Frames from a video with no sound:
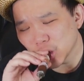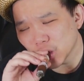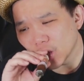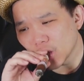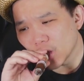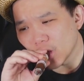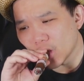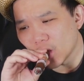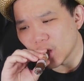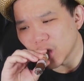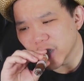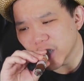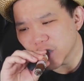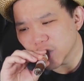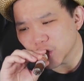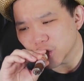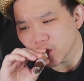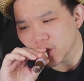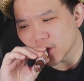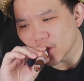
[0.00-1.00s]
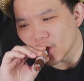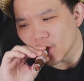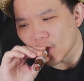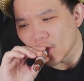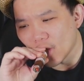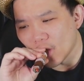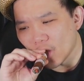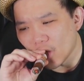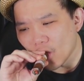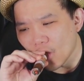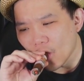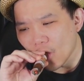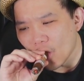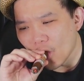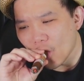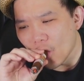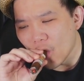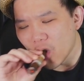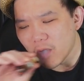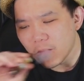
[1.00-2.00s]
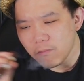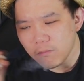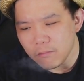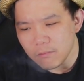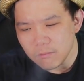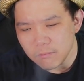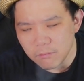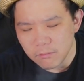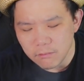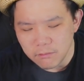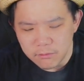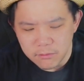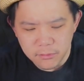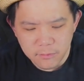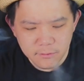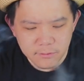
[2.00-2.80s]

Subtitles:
(silence)